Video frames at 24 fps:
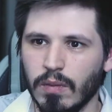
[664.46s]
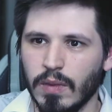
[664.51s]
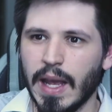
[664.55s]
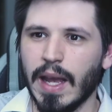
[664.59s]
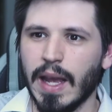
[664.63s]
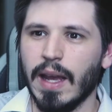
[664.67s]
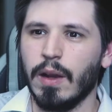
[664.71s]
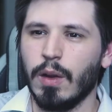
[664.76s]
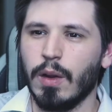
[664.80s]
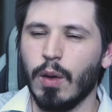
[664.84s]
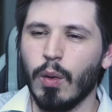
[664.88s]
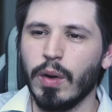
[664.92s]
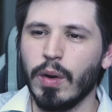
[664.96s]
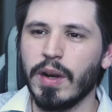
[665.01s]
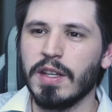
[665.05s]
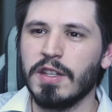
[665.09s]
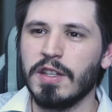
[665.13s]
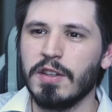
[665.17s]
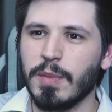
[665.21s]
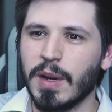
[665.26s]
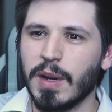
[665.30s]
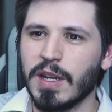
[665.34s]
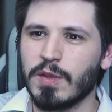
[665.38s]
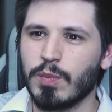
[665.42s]
Yeah, according
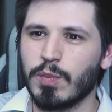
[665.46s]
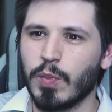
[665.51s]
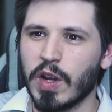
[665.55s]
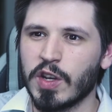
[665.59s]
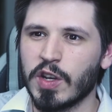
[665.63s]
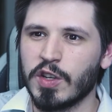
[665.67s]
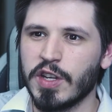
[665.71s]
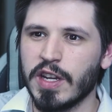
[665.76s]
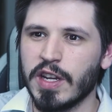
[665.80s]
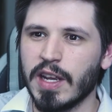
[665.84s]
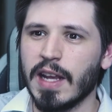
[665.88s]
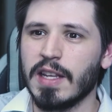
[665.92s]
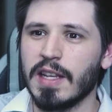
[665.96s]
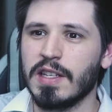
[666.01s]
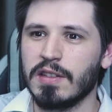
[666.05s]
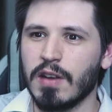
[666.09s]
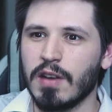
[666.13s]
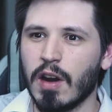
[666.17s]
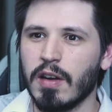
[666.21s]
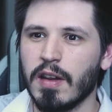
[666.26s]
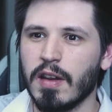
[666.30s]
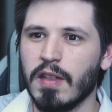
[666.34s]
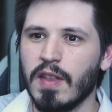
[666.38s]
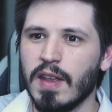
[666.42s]
to my spreadsheet, I
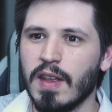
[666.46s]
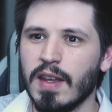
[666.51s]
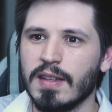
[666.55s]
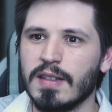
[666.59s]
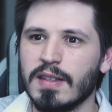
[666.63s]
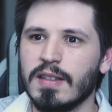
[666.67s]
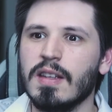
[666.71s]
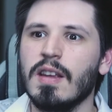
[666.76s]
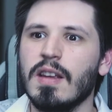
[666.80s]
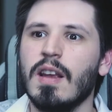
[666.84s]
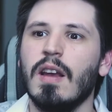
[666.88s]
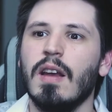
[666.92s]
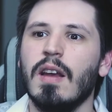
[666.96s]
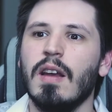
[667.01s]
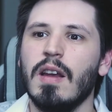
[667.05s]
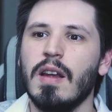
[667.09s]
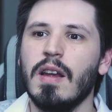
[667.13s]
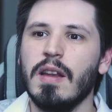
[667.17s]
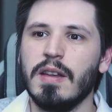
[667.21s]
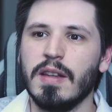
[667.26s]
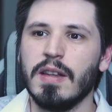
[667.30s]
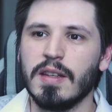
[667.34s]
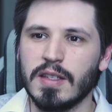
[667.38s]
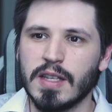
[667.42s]
started this
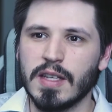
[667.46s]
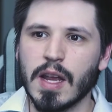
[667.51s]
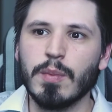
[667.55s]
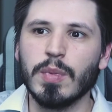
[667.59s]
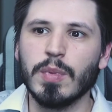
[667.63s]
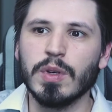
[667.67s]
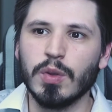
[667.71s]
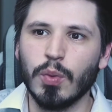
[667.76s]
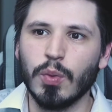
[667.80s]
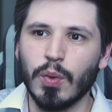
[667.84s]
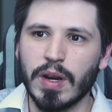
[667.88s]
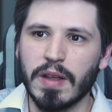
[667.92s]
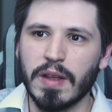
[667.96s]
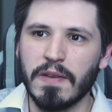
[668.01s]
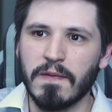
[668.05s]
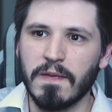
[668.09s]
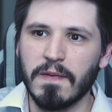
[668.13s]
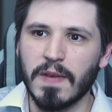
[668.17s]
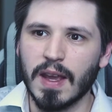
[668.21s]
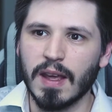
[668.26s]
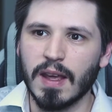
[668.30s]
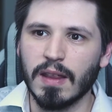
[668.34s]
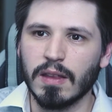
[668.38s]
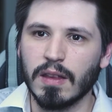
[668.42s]
December
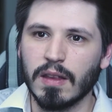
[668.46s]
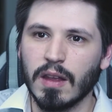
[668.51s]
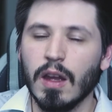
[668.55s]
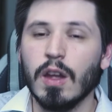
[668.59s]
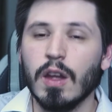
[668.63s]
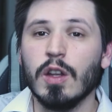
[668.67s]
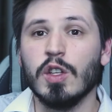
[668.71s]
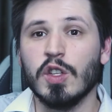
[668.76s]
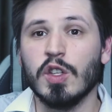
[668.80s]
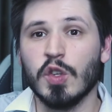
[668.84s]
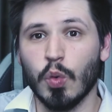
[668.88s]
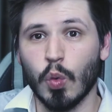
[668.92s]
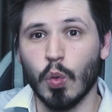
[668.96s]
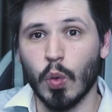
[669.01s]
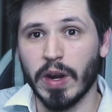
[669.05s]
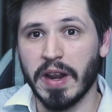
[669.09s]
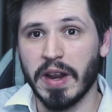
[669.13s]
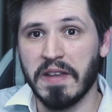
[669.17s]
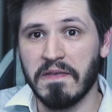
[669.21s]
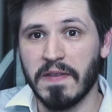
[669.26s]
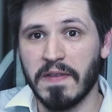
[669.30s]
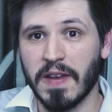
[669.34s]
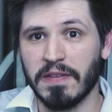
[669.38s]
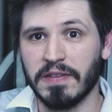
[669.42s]
25th,
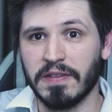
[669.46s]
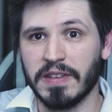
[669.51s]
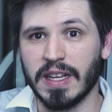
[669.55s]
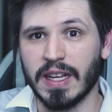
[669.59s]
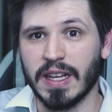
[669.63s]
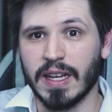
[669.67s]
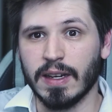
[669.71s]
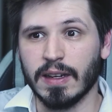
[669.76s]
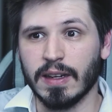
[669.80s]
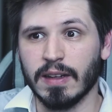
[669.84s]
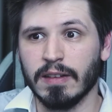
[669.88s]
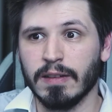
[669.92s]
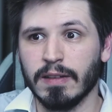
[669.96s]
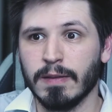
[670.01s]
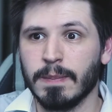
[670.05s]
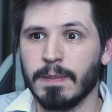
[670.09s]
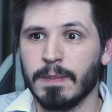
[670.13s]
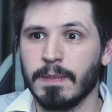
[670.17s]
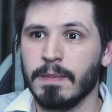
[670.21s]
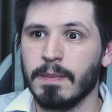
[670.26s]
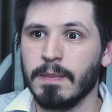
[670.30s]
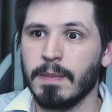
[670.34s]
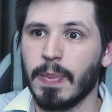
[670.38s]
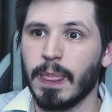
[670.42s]
2015.
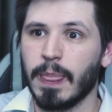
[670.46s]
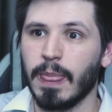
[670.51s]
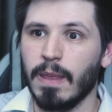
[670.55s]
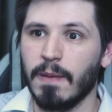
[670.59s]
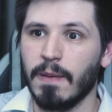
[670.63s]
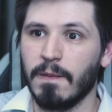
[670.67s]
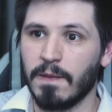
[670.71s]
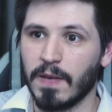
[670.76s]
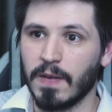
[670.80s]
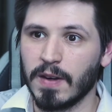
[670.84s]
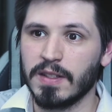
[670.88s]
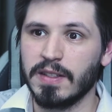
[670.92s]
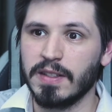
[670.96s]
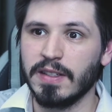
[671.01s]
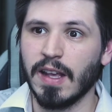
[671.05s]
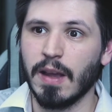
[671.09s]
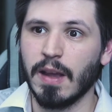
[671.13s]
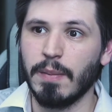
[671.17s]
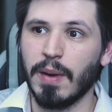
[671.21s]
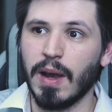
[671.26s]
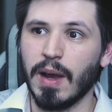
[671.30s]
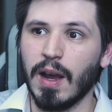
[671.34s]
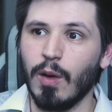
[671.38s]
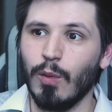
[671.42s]
First thing
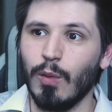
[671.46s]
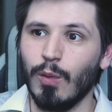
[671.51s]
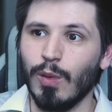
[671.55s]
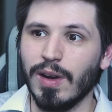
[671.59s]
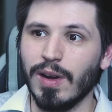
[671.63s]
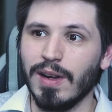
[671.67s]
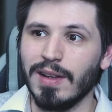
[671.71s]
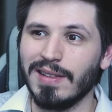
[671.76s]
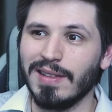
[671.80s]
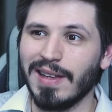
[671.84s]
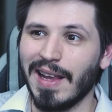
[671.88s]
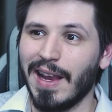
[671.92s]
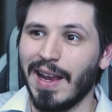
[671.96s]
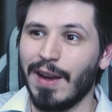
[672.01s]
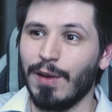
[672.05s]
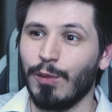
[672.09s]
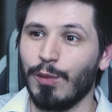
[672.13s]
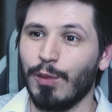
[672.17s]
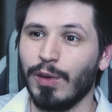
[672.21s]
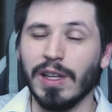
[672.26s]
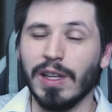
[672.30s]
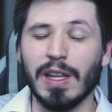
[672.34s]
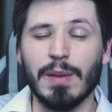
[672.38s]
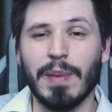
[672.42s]
I bought was a
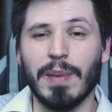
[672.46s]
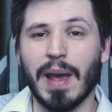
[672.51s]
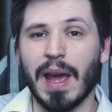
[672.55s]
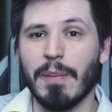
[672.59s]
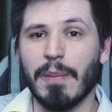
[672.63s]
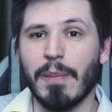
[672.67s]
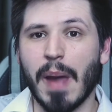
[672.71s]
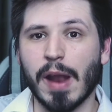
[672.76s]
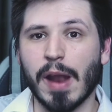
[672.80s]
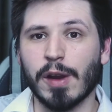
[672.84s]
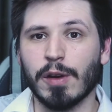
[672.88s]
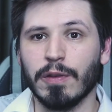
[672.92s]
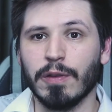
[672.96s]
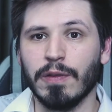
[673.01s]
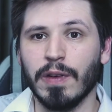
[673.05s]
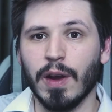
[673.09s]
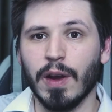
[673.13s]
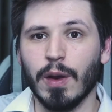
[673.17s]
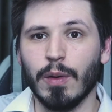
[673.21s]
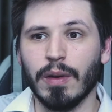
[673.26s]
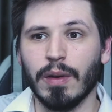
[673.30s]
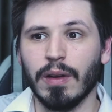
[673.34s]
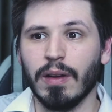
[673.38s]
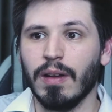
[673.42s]
really bad
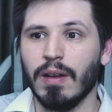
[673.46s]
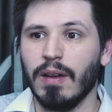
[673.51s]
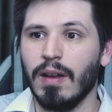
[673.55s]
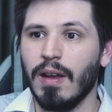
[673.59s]
microphone,